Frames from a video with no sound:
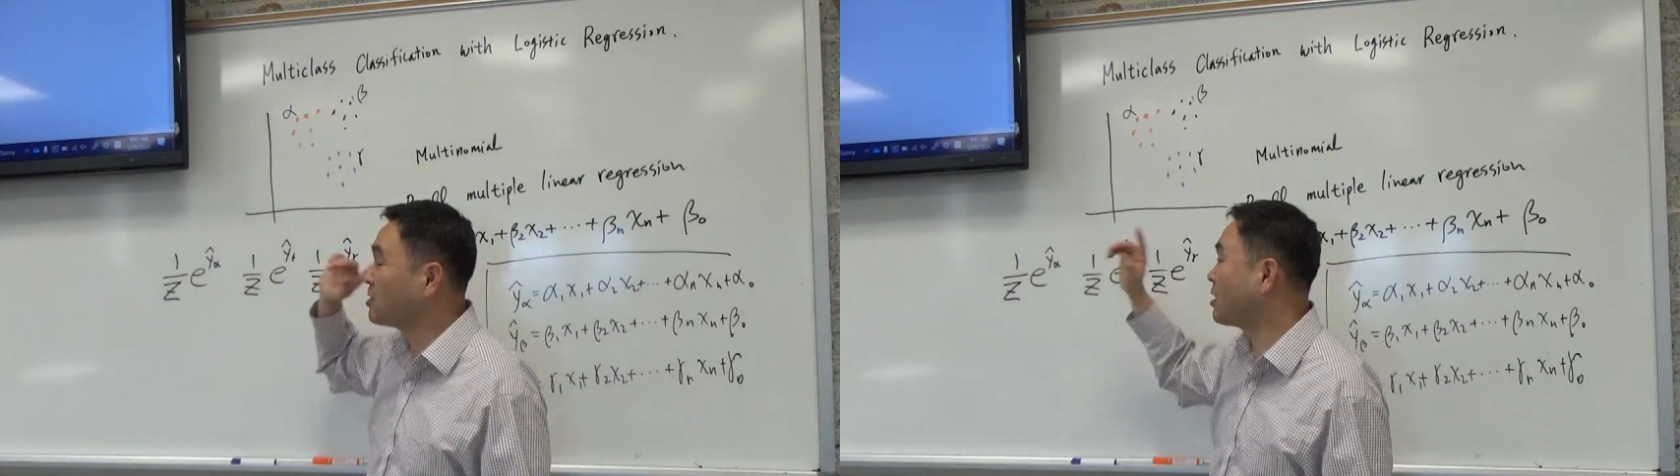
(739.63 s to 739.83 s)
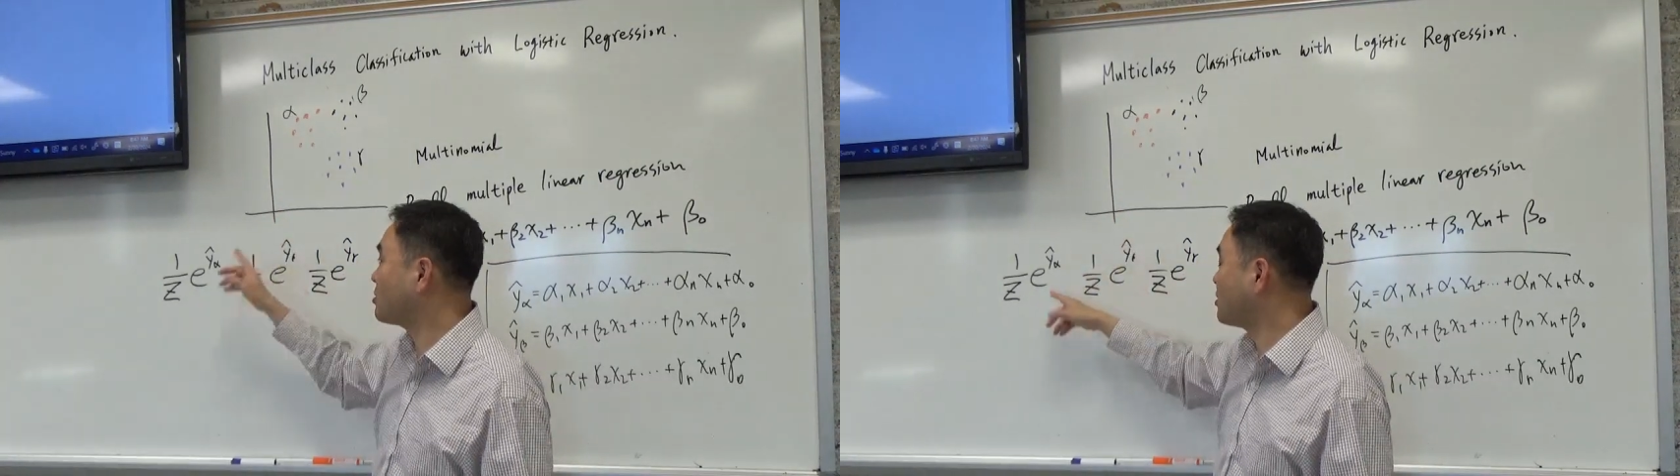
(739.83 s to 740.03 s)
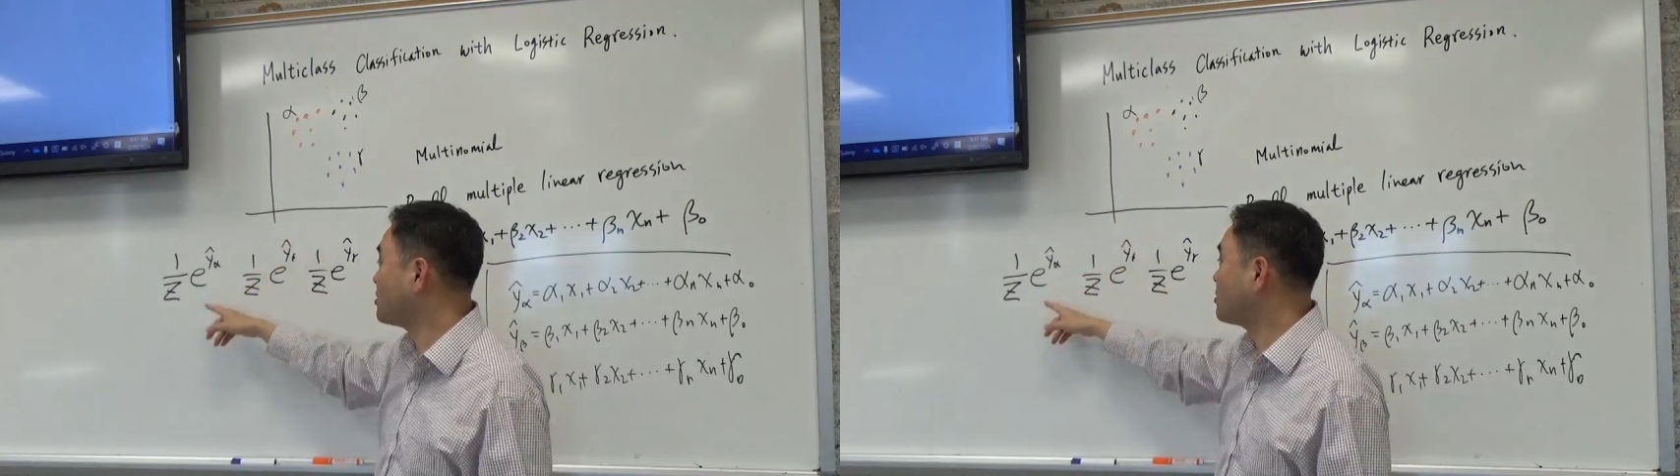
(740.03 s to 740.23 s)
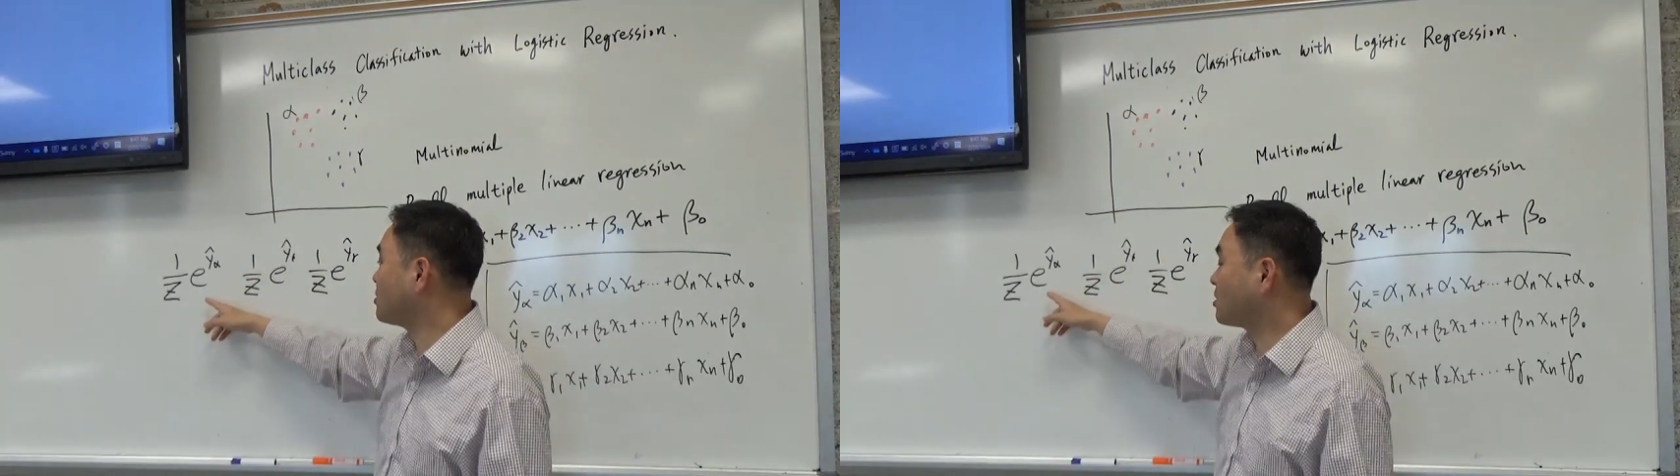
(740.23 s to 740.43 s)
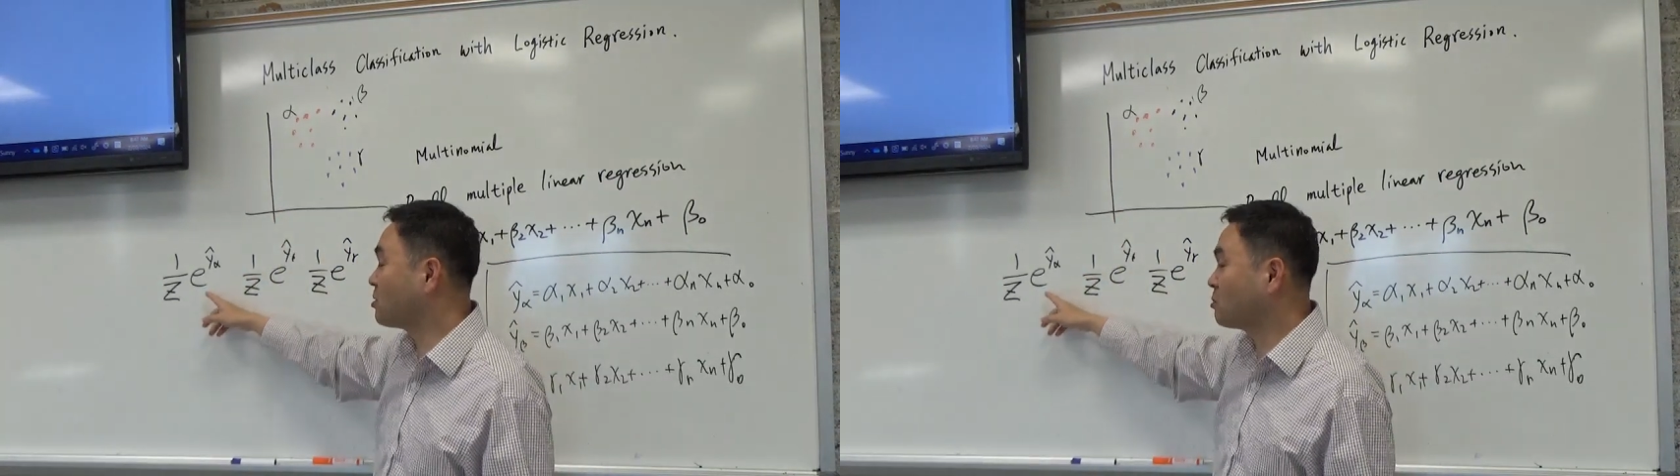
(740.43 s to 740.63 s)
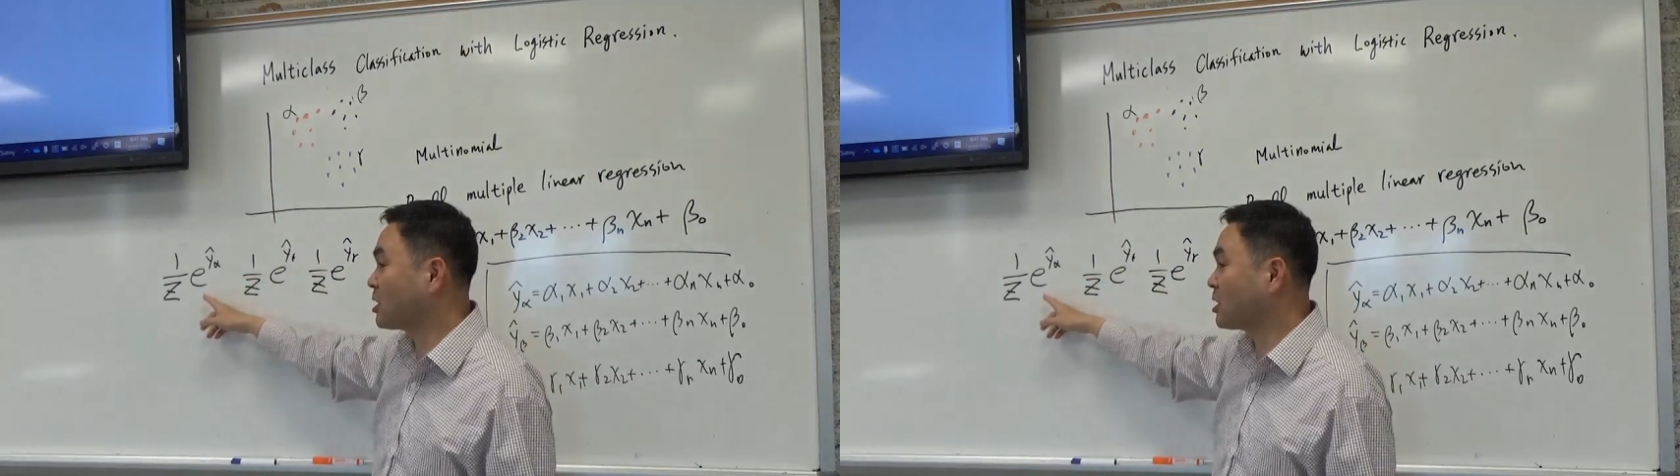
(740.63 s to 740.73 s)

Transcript: Yeah, statistical